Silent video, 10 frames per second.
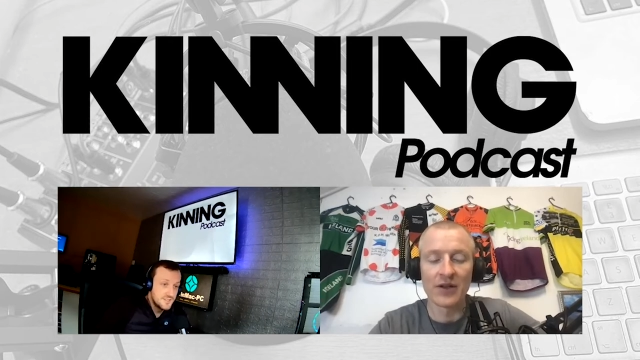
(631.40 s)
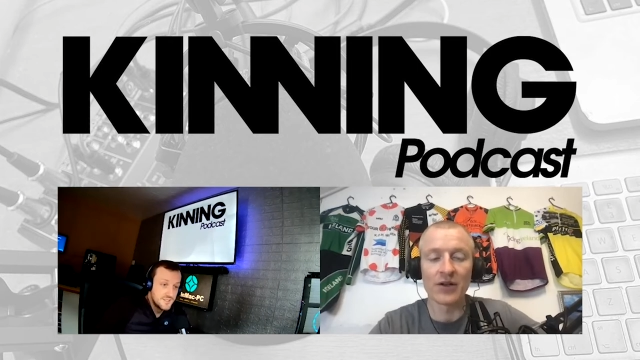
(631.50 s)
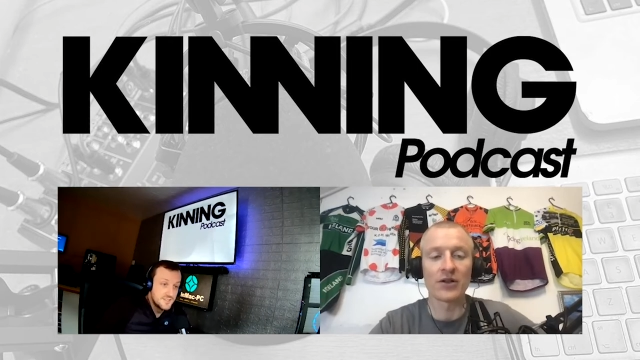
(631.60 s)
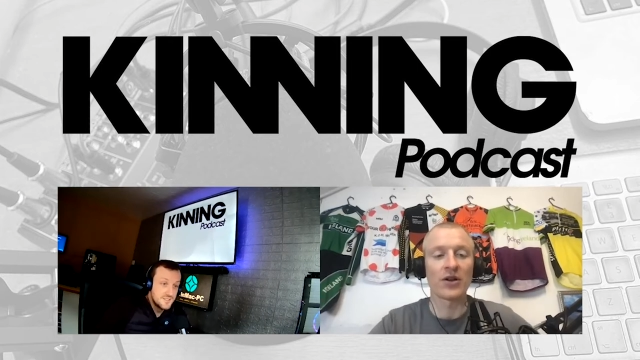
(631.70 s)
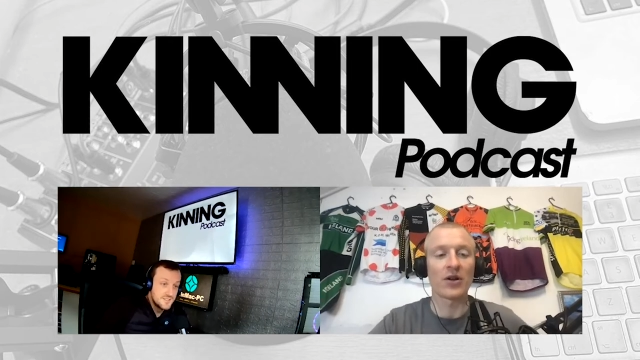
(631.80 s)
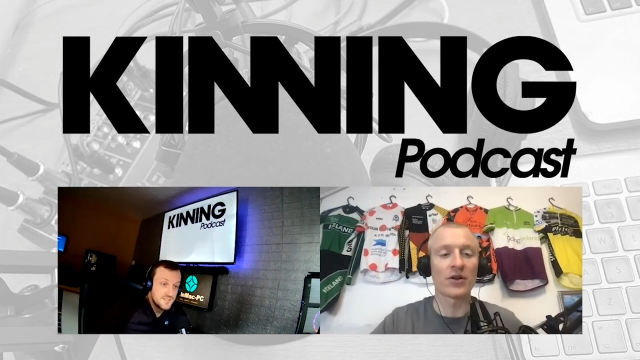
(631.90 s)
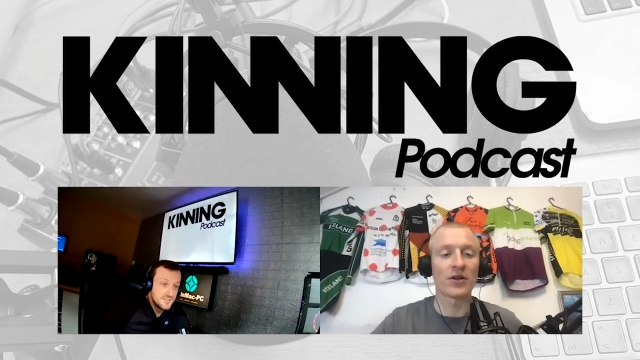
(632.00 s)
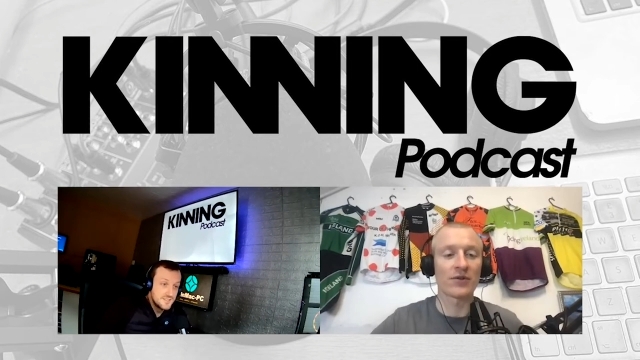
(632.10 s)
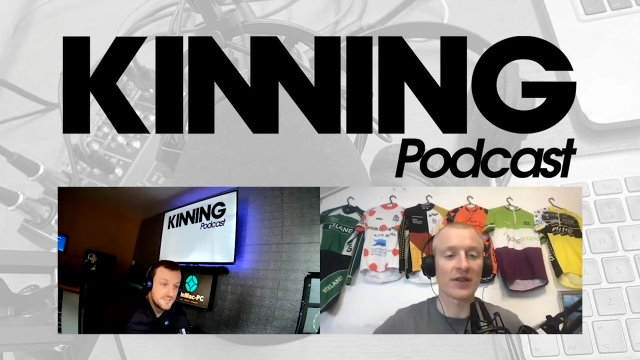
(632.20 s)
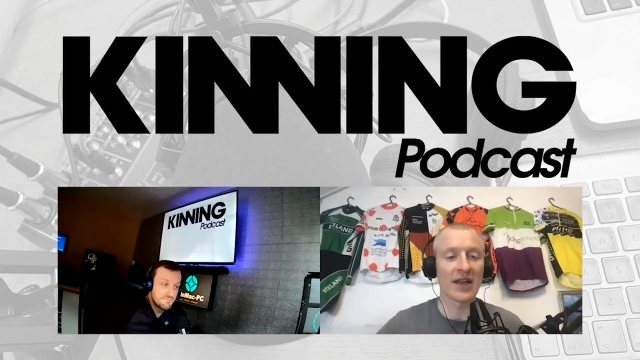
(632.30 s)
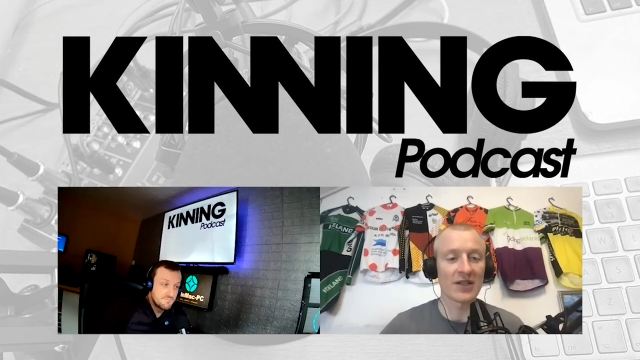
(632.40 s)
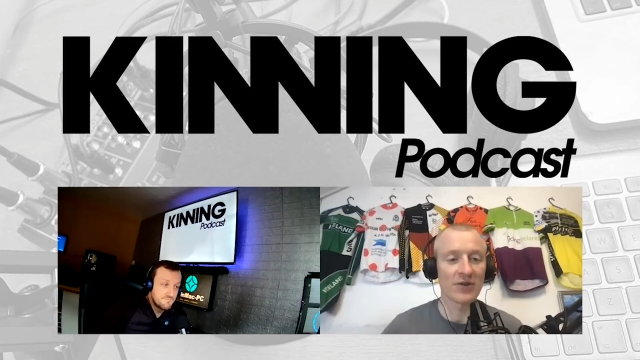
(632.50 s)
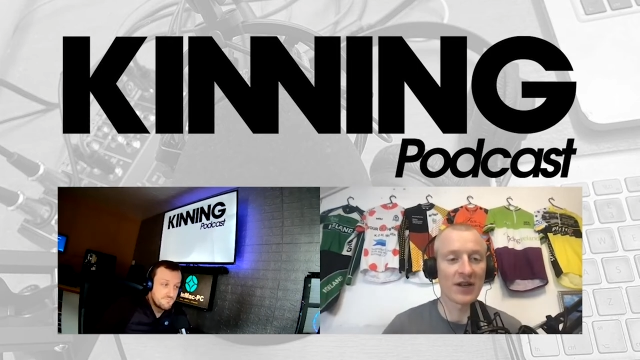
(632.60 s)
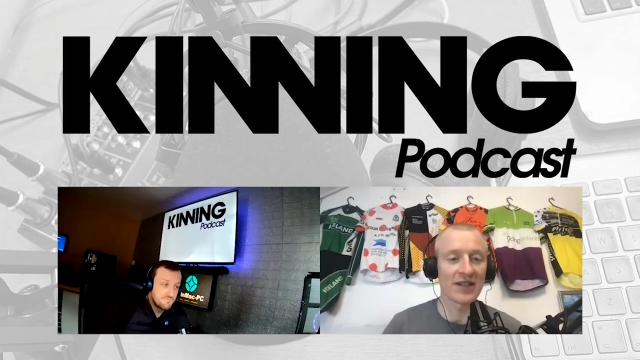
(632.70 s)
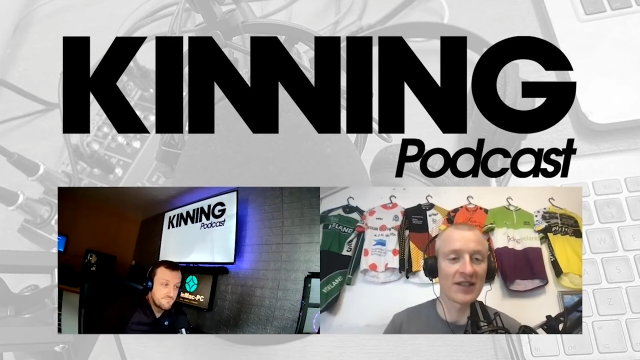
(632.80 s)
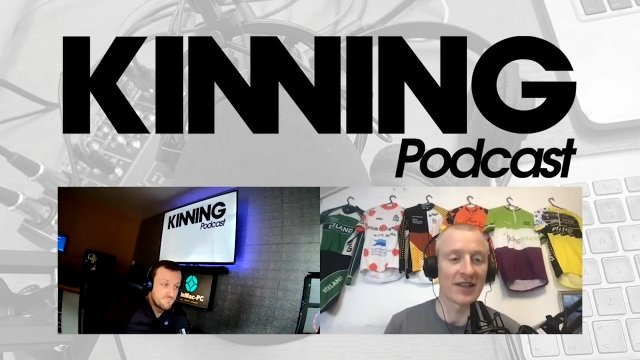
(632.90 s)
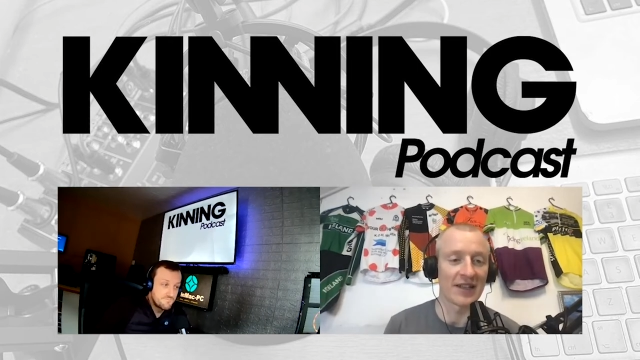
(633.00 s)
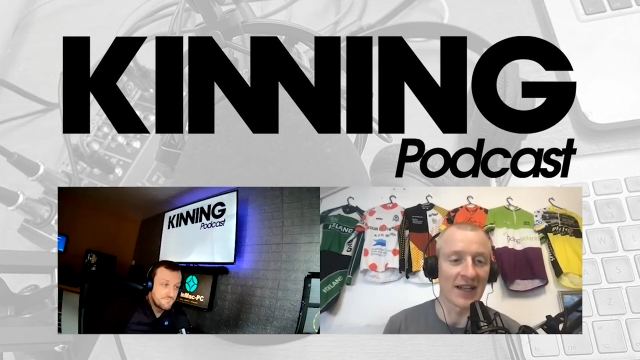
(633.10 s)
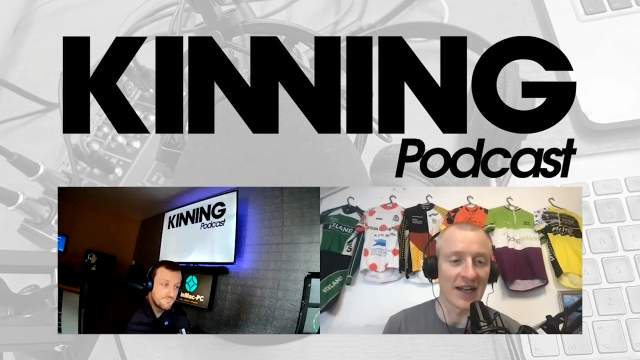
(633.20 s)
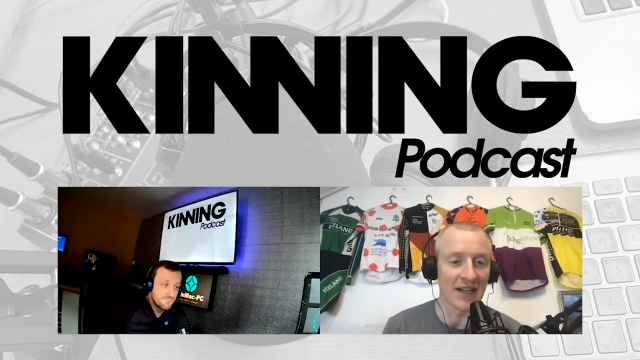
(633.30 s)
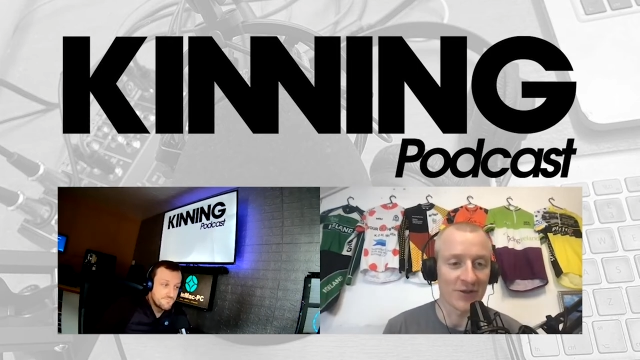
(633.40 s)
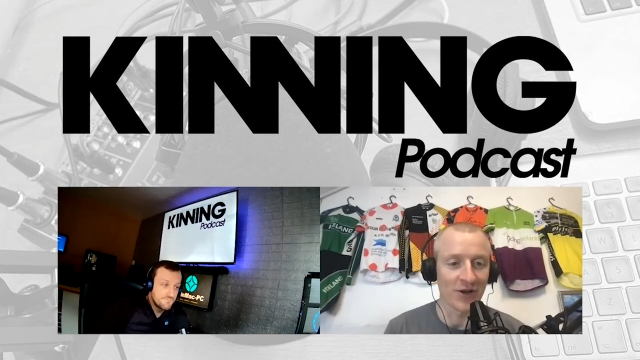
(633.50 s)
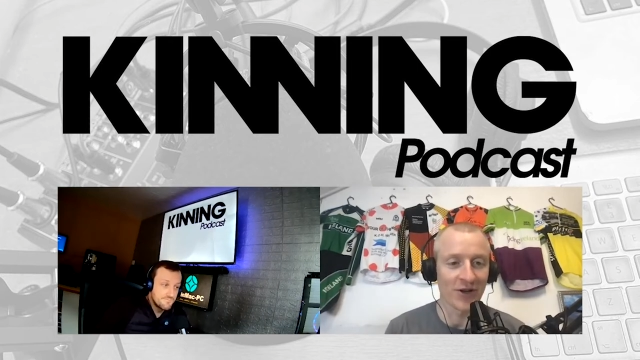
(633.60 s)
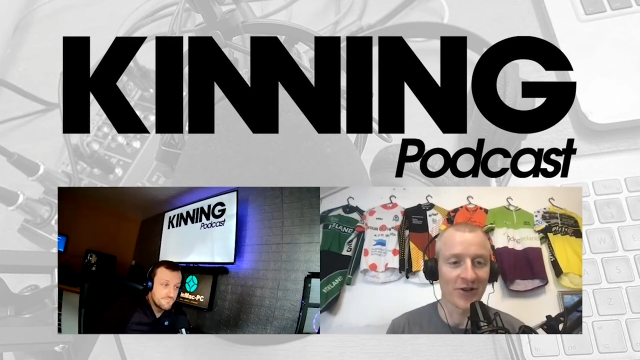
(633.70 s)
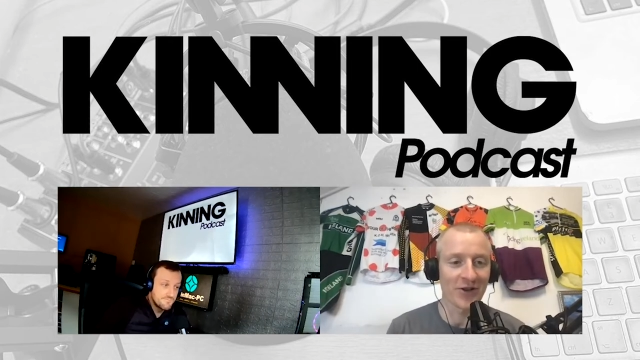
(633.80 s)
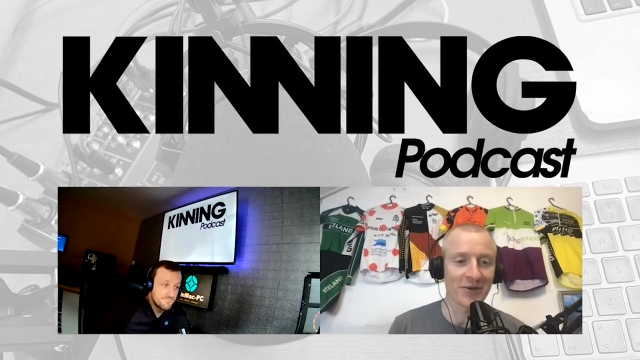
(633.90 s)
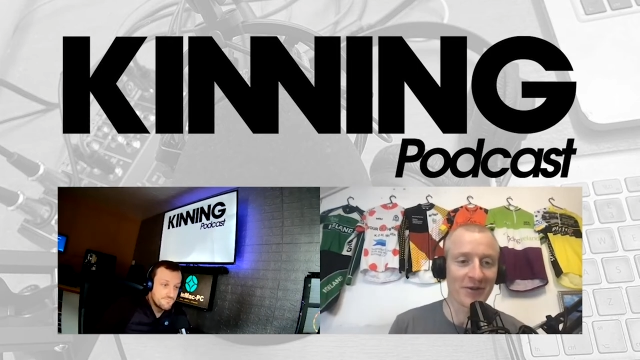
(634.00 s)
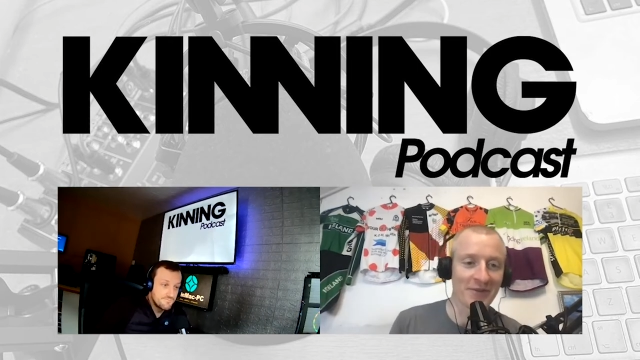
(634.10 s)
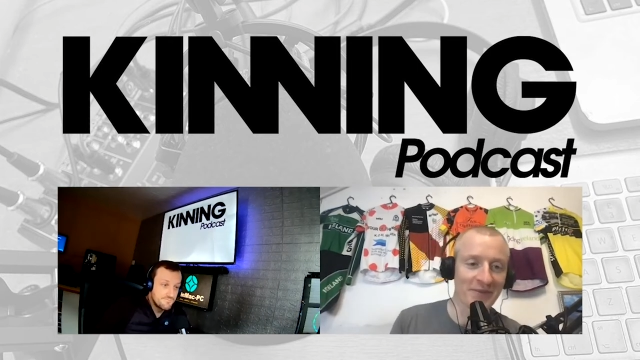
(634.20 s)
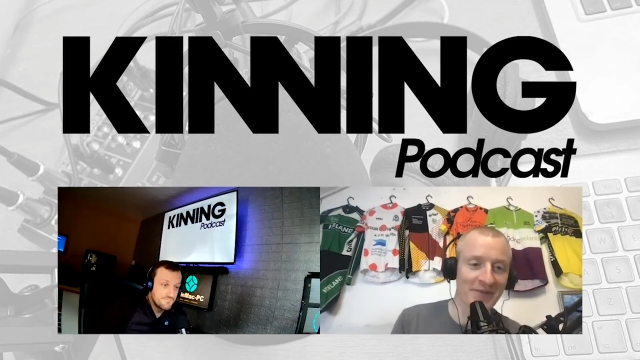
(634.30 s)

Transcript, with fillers: You you're not going to guess right the the last round, are you?